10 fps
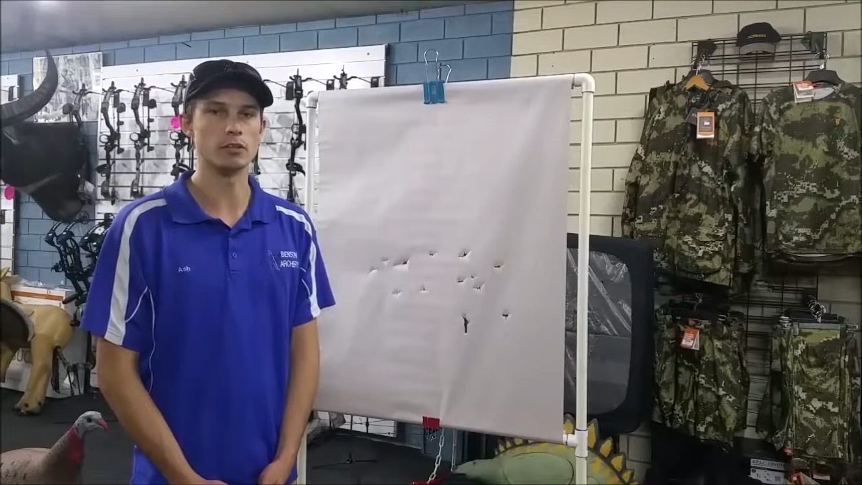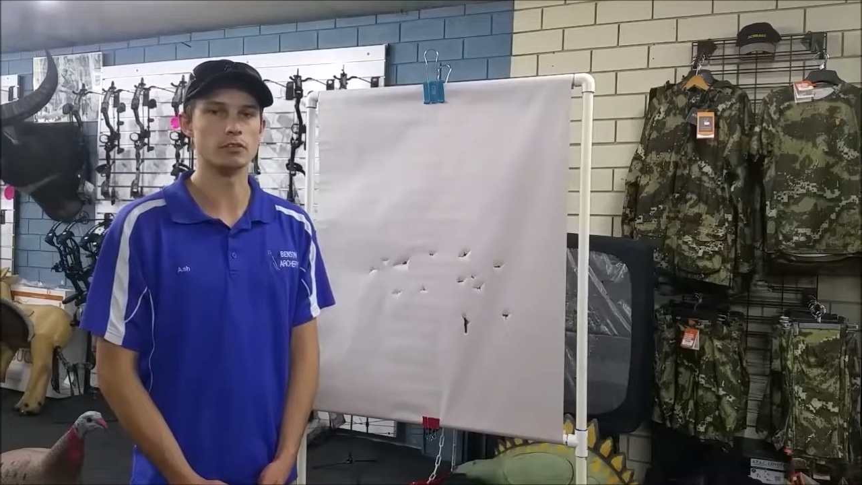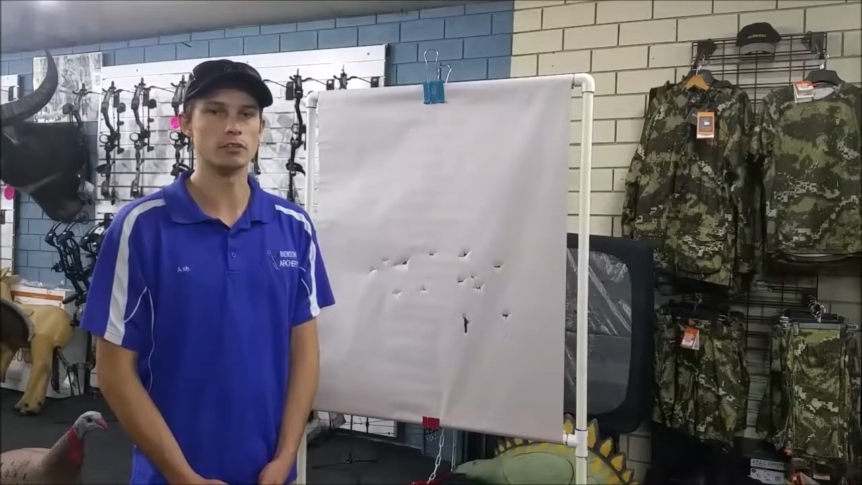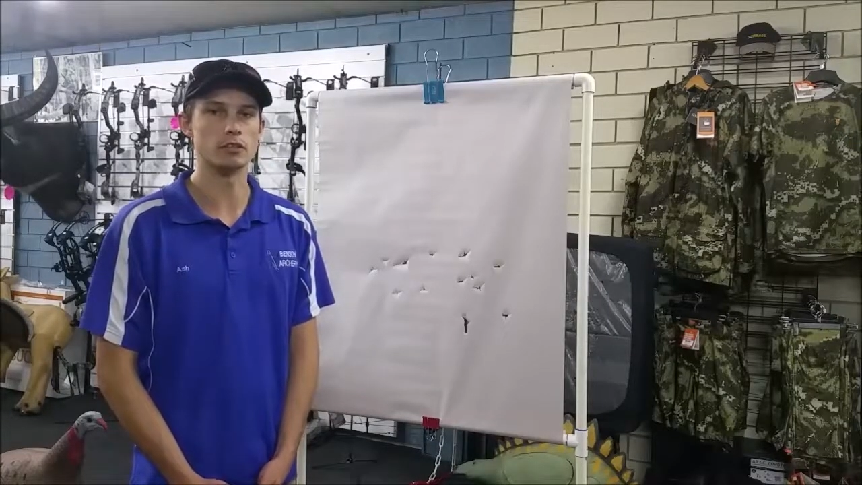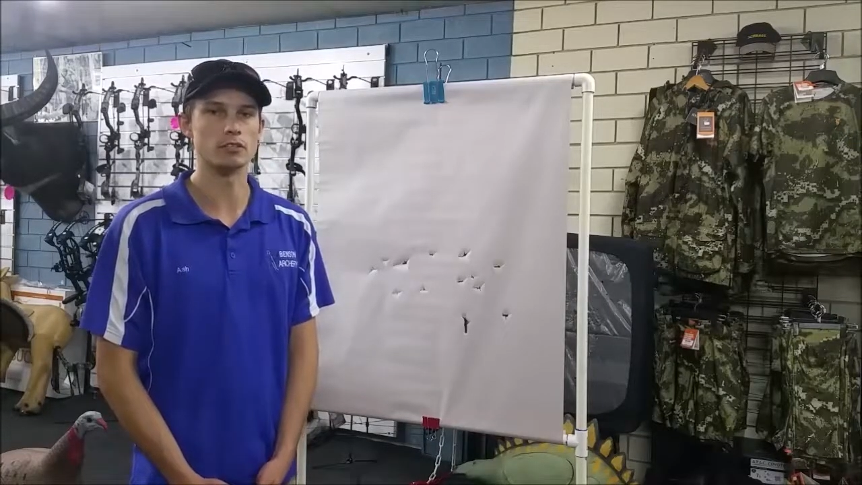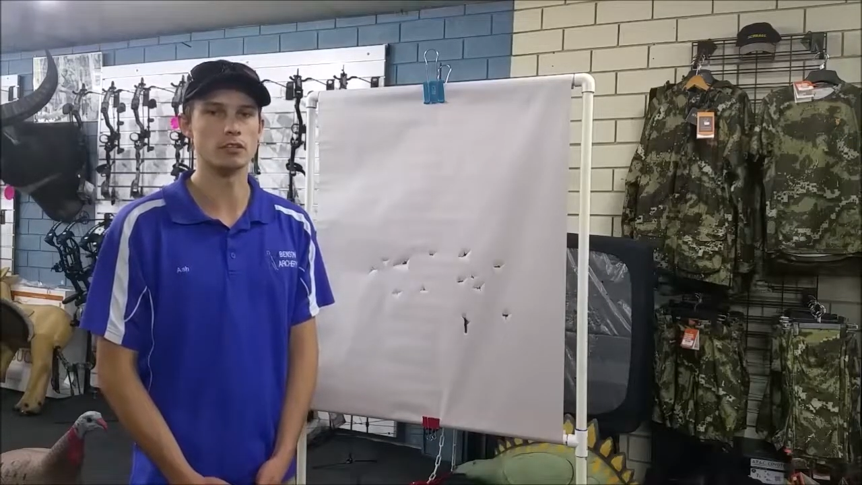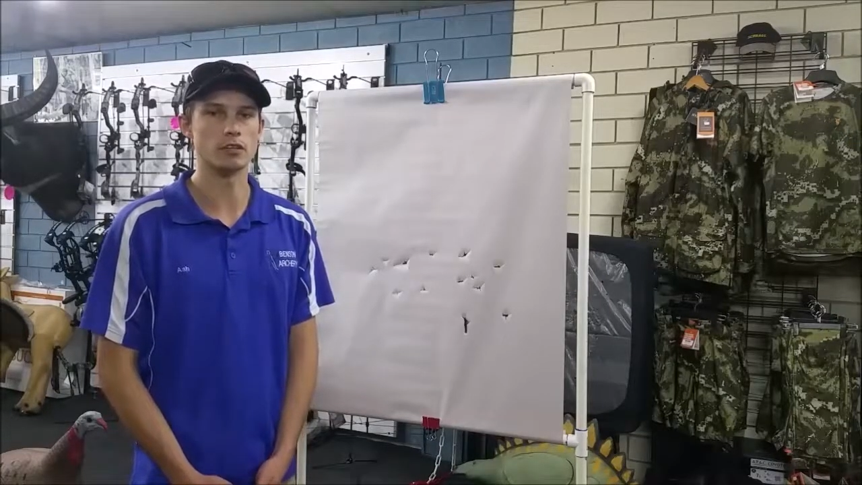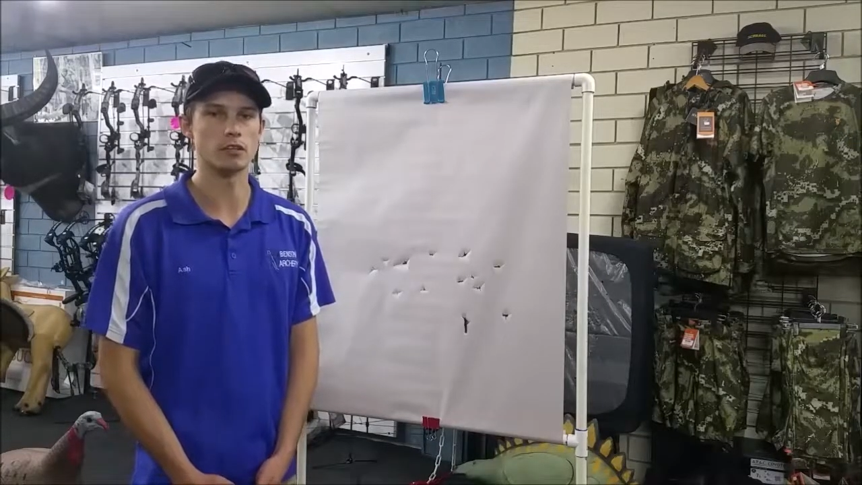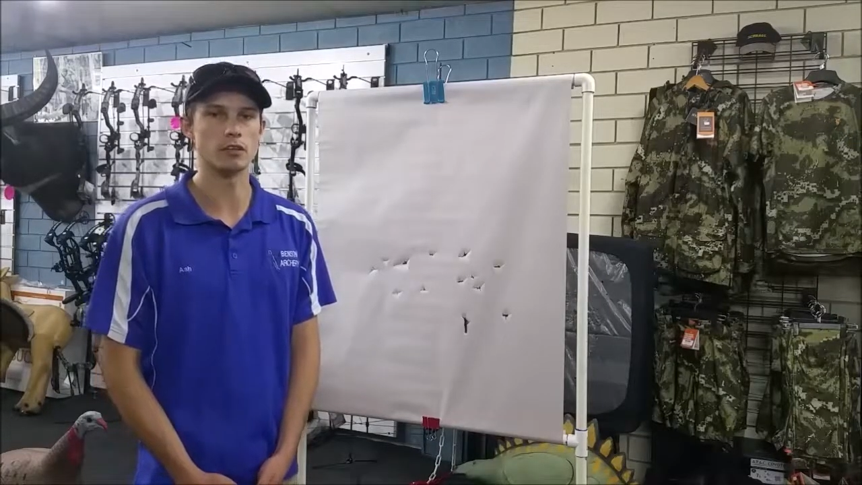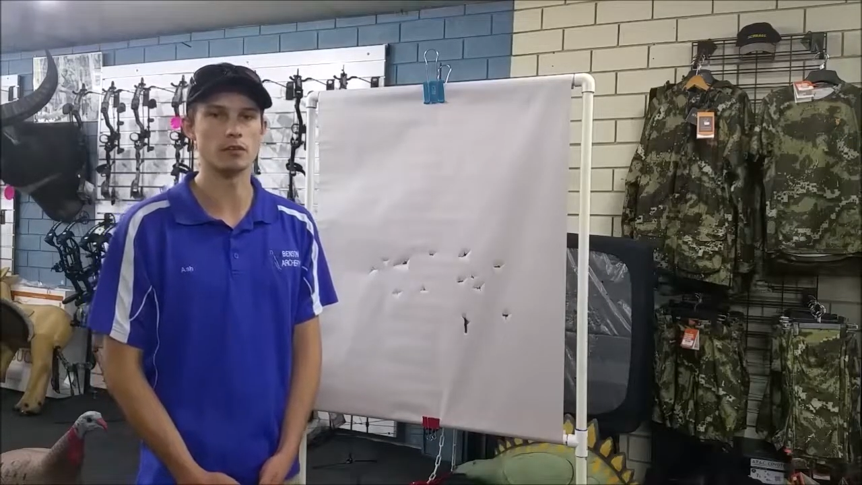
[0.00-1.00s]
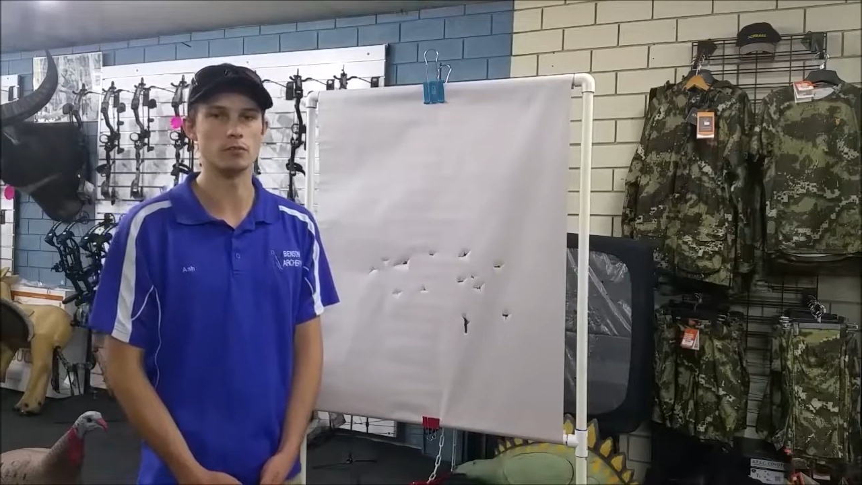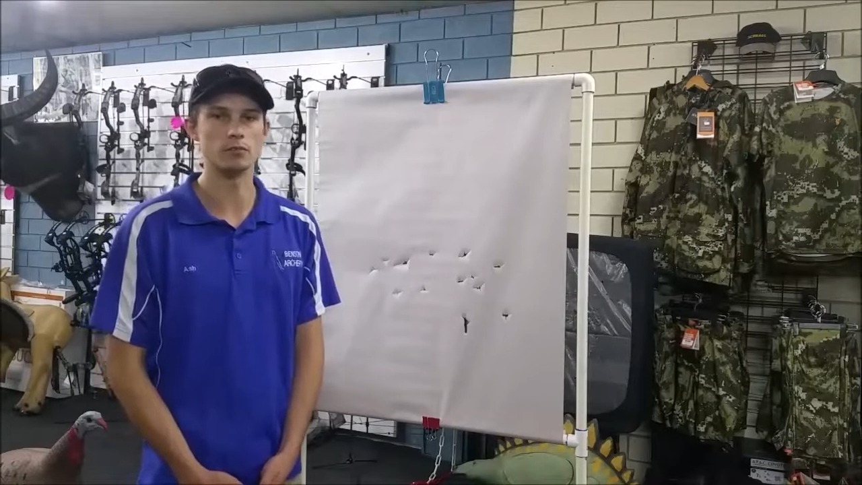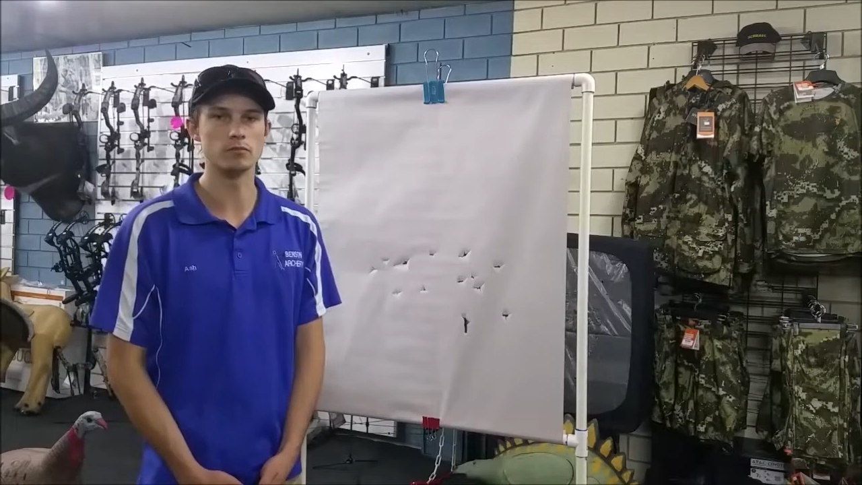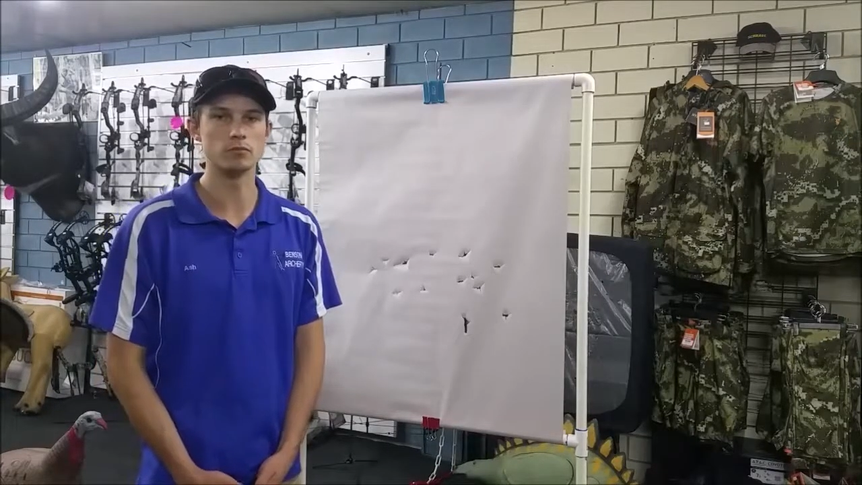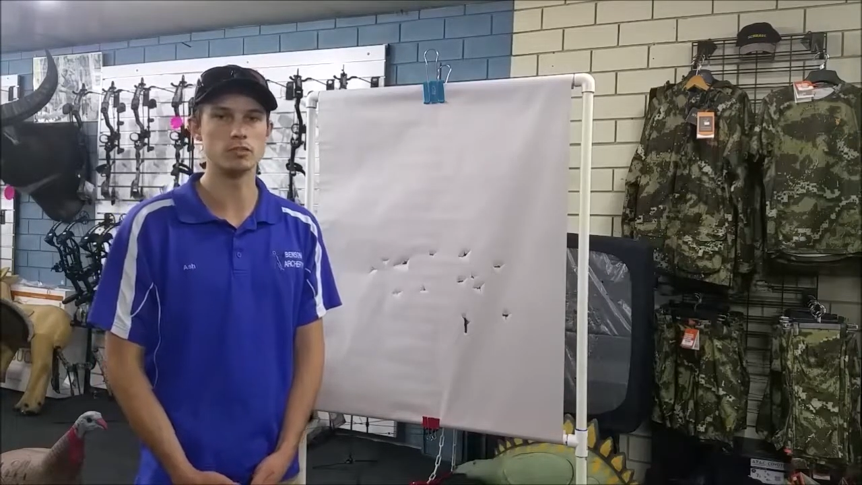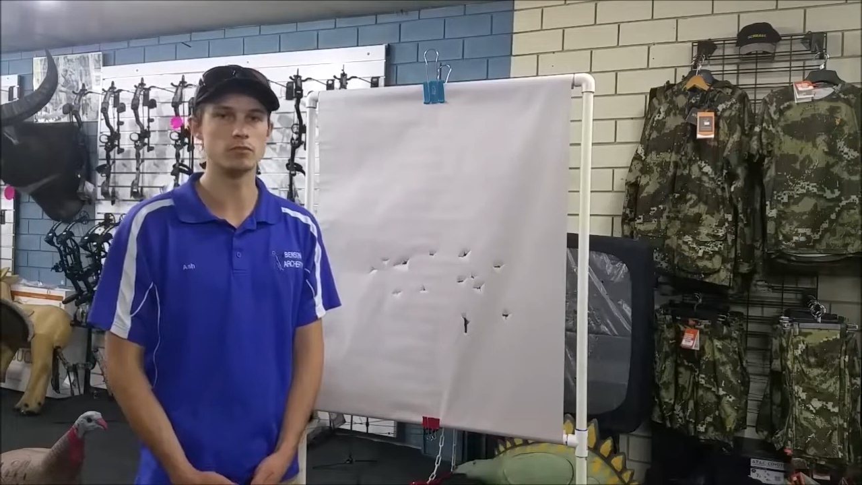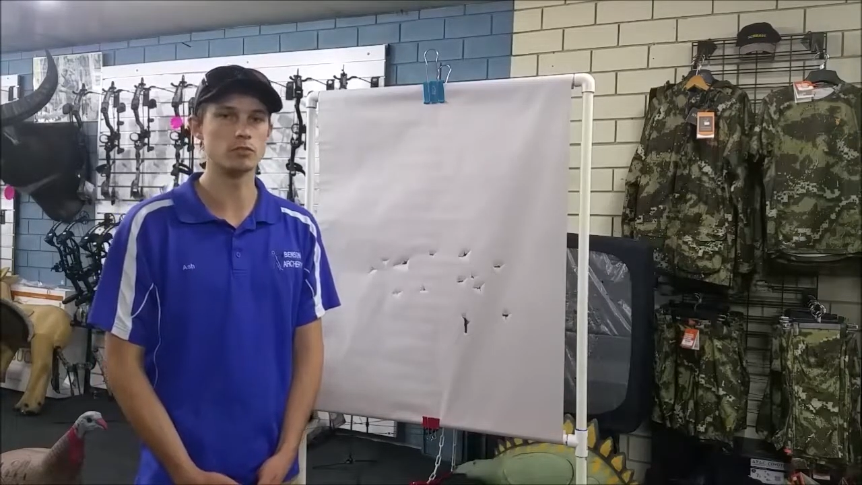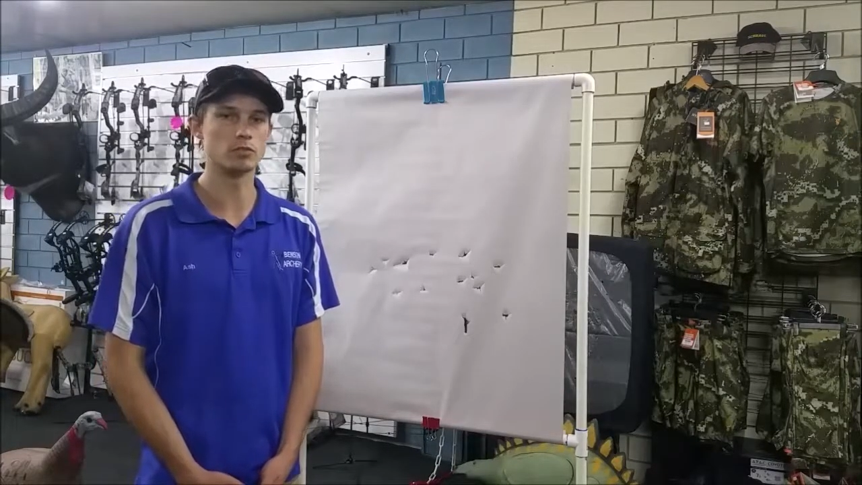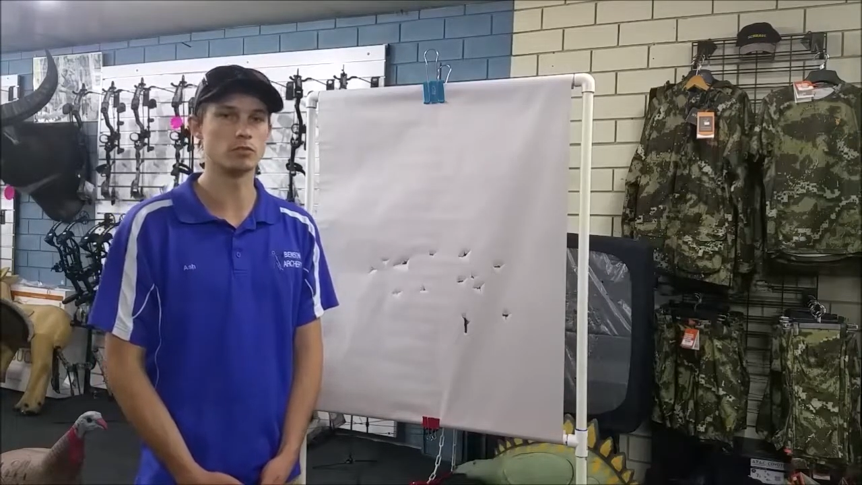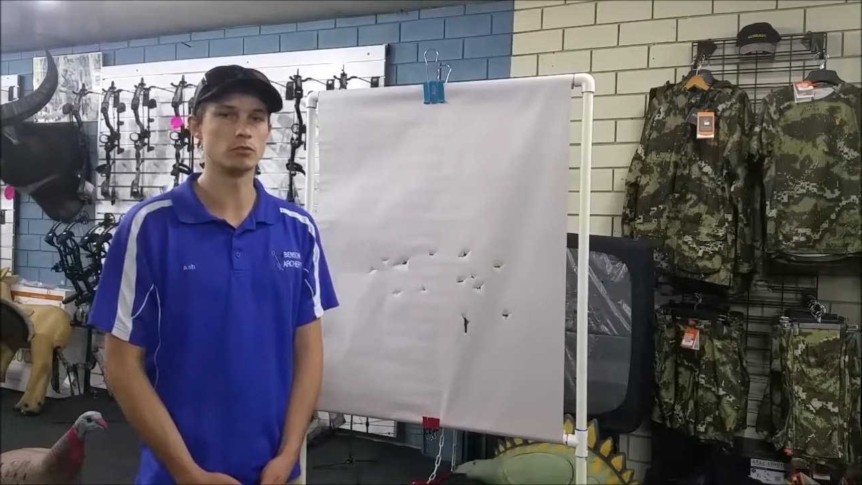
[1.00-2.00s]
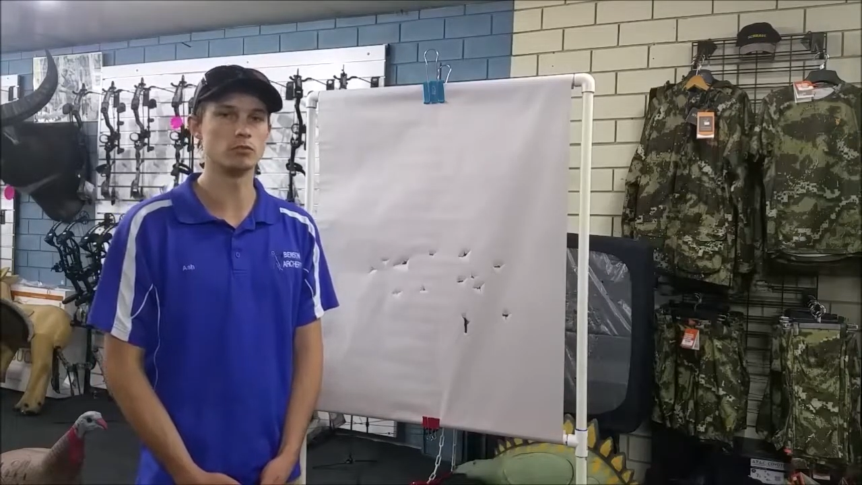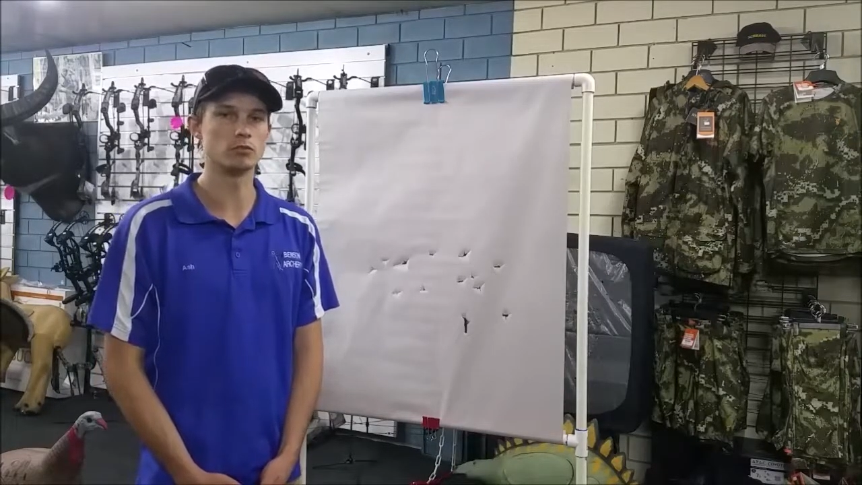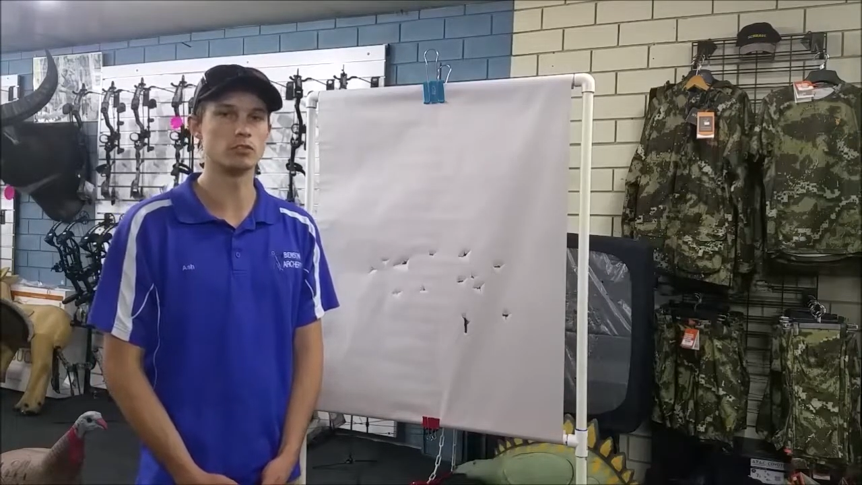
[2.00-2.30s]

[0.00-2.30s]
address. To give us a call,